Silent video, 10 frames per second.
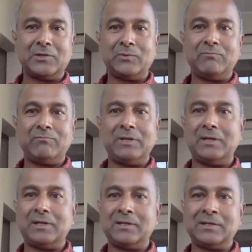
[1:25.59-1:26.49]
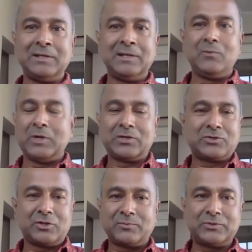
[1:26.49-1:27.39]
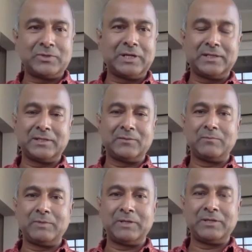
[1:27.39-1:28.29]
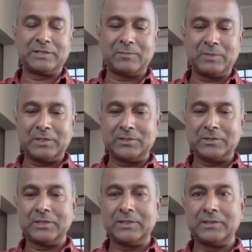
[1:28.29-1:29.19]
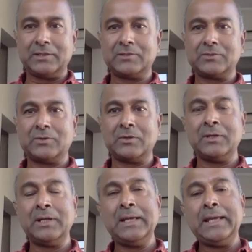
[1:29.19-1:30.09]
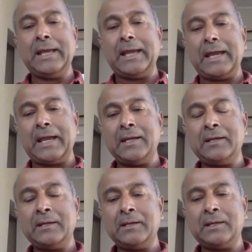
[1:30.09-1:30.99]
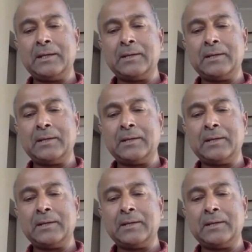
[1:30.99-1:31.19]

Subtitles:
We've been at workshops together, we've been at seminars together, and so on. And